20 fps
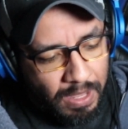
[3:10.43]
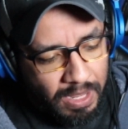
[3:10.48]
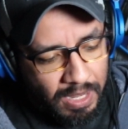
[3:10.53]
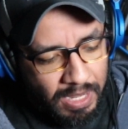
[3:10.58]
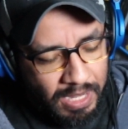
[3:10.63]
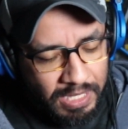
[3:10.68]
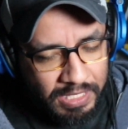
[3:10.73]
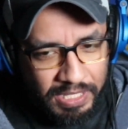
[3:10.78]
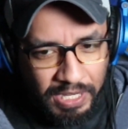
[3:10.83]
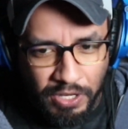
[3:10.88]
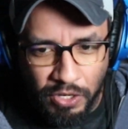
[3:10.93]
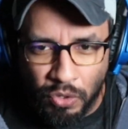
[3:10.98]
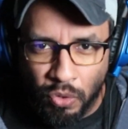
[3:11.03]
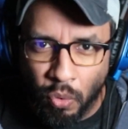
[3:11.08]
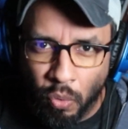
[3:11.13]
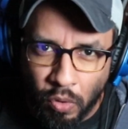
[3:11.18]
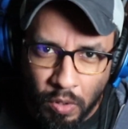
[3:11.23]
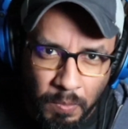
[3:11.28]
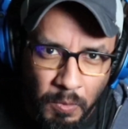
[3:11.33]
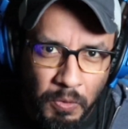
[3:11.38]
is it
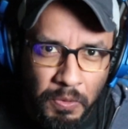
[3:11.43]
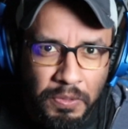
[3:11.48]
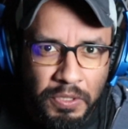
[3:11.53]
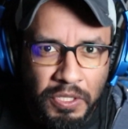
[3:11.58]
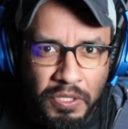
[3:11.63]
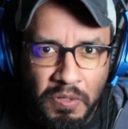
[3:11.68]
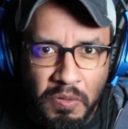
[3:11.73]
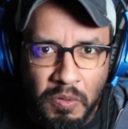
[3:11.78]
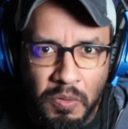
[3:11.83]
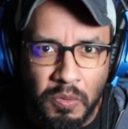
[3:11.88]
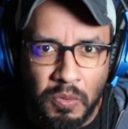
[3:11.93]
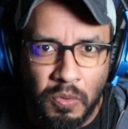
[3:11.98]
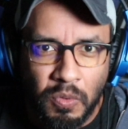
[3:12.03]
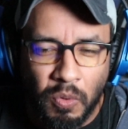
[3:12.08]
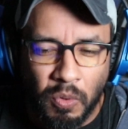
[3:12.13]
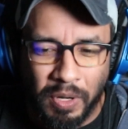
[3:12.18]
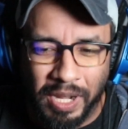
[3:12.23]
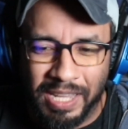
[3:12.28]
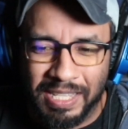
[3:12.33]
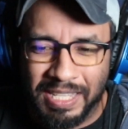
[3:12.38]
normal
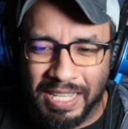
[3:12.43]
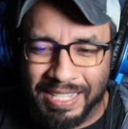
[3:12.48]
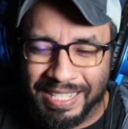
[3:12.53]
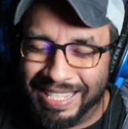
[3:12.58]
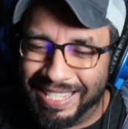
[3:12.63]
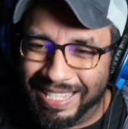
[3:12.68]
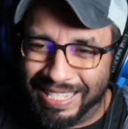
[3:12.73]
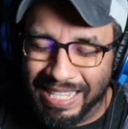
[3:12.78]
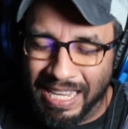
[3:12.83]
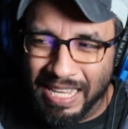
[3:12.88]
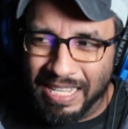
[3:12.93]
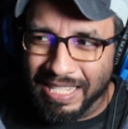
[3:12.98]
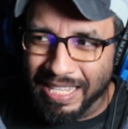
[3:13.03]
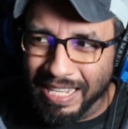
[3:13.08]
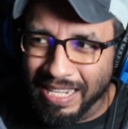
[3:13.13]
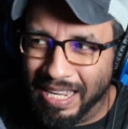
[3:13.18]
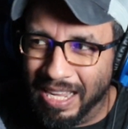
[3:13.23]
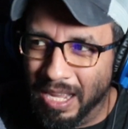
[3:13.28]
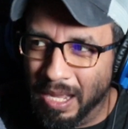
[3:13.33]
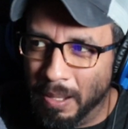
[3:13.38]
or is
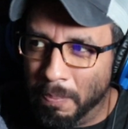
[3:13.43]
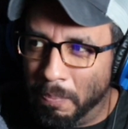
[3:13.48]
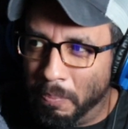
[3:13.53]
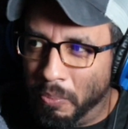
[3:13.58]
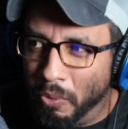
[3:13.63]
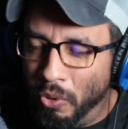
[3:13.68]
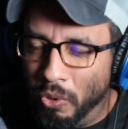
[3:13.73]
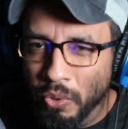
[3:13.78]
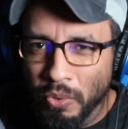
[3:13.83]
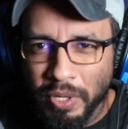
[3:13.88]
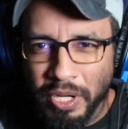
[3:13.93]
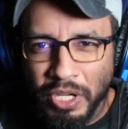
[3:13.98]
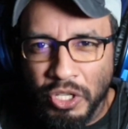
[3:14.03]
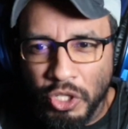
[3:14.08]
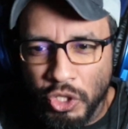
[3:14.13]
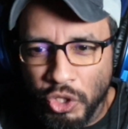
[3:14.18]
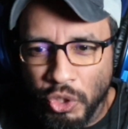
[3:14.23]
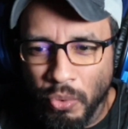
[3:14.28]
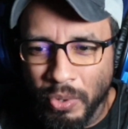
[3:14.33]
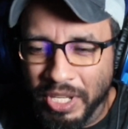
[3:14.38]
it a prudent
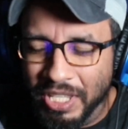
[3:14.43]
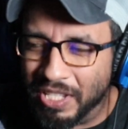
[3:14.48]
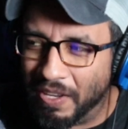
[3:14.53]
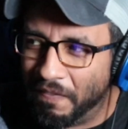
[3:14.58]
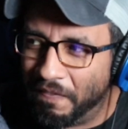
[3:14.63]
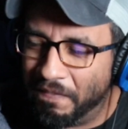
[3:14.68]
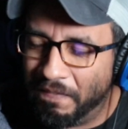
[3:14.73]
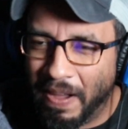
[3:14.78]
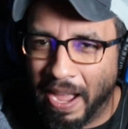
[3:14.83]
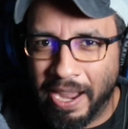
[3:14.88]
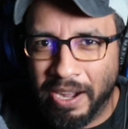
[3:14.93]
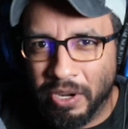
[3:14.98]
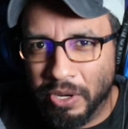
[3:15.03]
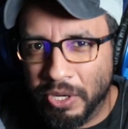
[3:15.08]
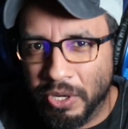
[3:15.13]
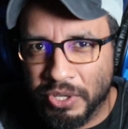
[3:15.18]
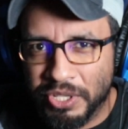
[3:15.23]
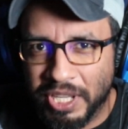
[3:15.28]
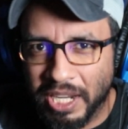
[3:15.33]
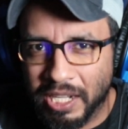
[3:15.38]
choice to fire
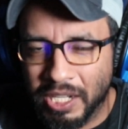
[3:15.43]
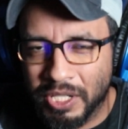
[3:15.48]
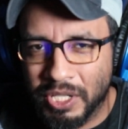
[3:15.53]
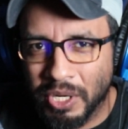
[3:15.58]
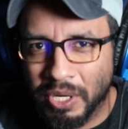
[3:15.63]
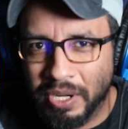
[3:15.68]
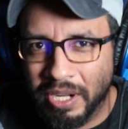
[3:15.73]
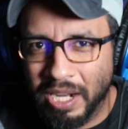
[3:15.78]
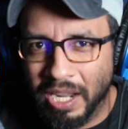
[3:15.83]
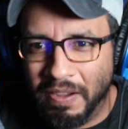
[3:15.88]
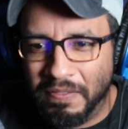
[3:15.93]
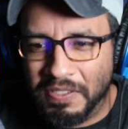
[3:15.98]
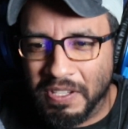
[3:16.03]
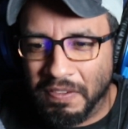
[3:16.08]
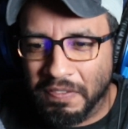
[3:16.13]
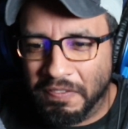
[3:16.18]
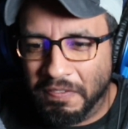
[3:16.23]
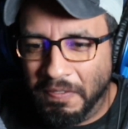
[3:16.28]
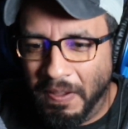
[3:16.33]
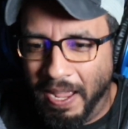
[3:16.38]
your Secretary of
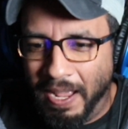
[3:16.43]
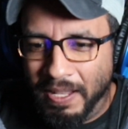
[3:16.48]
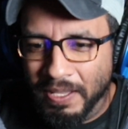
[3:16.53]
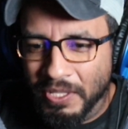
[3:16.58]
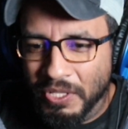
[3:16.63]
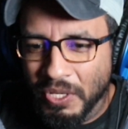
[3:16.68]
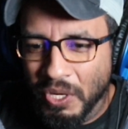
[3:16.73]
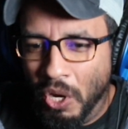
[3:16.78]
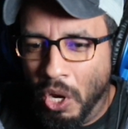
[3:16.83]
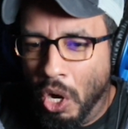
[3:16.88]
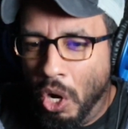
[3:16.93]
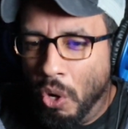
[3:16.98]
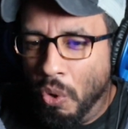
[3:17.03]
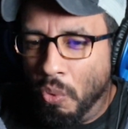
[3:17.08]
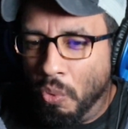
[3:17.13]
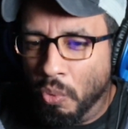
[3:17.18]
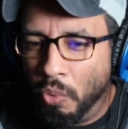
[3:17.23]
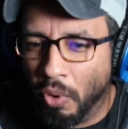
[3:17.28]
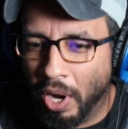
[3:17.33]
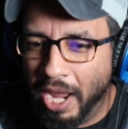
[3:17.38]
Defense
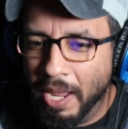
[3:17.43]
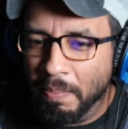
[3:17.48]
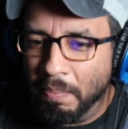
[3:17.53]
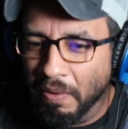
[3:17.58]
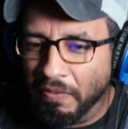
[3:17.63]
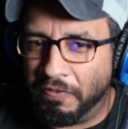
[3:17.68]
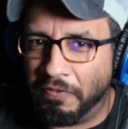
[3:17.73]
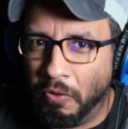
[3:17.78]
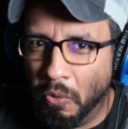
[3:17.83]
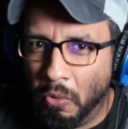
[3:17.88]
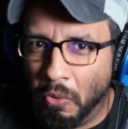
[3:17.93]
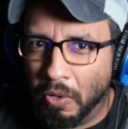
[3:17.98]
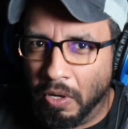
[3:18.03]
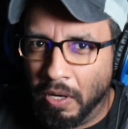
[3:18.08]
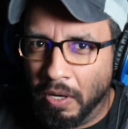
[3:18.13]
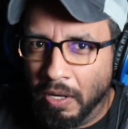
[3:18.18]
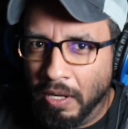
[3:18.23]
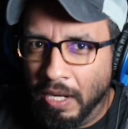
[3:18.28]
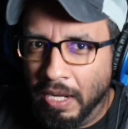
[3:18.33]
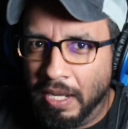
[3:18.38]
right
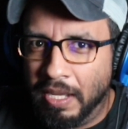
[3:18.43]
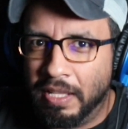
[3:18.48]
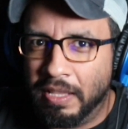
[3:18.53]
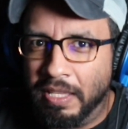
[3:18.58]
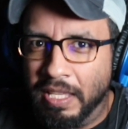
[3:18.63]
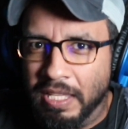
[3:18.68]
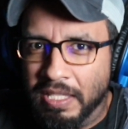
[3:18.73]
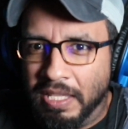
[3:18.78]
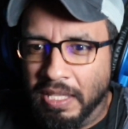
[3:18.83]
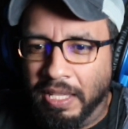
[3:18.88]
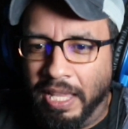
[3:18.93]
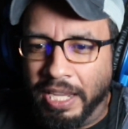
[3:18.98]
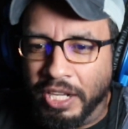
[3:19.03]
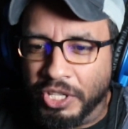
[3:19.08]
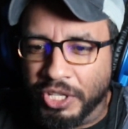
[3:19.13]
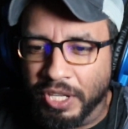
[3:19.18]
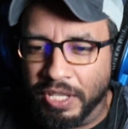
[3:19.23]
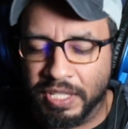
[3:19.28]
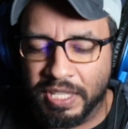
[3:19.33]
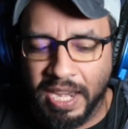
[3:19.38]
before these
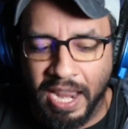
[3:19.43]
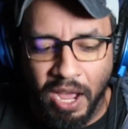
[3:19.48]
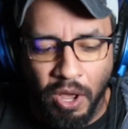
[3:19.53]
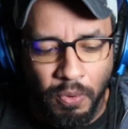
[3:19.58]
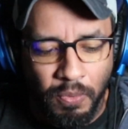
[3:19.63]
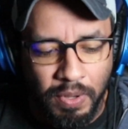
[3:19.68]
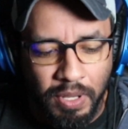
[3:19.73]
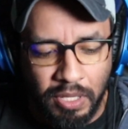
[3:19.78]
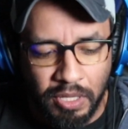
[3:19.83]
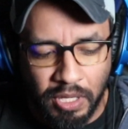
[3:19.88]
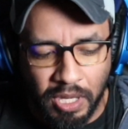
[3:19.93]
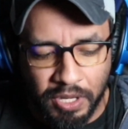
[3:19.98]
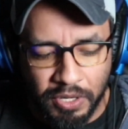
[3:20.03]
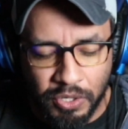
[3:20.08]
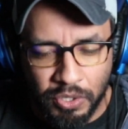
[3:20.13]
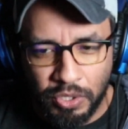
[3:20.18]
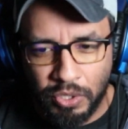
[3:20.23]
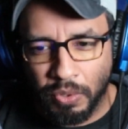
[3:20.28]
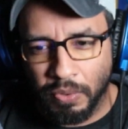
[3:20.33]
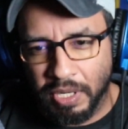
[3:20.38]
elections? Now, a
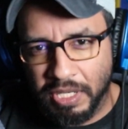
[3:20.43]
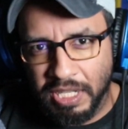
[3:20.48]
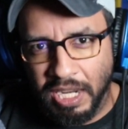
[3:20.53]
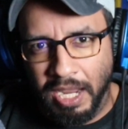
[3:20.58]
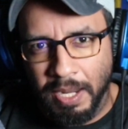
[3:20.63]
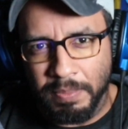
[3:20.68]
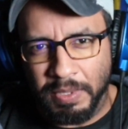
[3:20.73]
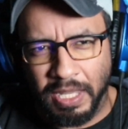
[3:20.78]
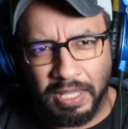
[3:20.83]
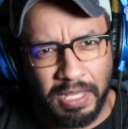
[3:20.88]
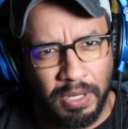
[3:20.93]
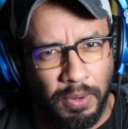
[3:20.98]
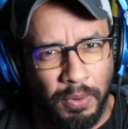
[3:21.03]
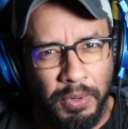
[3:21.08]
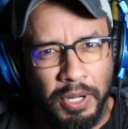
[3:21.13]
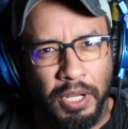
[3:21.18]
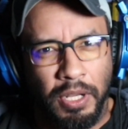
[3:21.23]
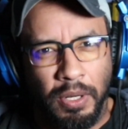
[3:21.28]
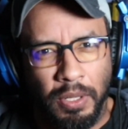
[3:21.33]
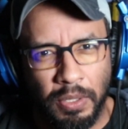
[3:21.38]
New York Times, I
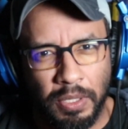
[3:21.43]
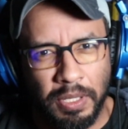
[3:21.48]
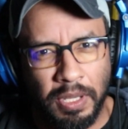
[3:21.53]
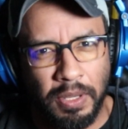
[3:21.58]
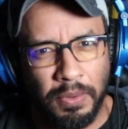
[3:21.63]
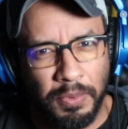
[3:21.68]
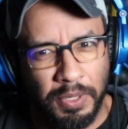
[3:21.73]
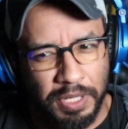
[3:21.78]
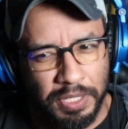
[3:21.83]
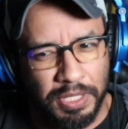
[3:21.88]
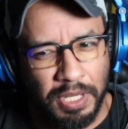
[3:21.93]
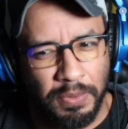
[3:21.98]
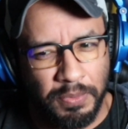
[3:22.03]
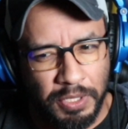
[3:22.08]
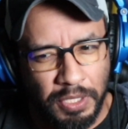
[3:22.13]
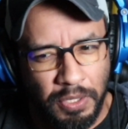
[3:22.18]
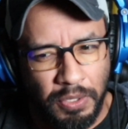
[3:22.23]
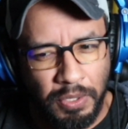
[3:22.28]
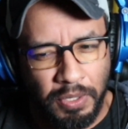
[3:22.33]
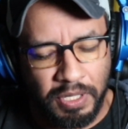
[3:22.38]
want to say it was
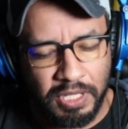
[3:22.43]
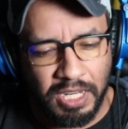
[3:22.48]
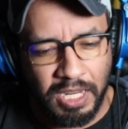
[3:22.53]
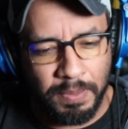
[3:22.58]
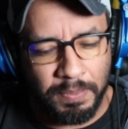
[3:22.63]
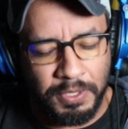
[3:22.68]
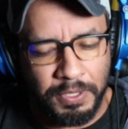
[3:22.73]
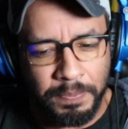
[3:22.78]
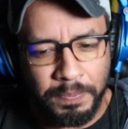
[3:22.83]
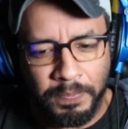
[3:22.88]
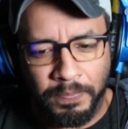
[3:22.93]
the New York Times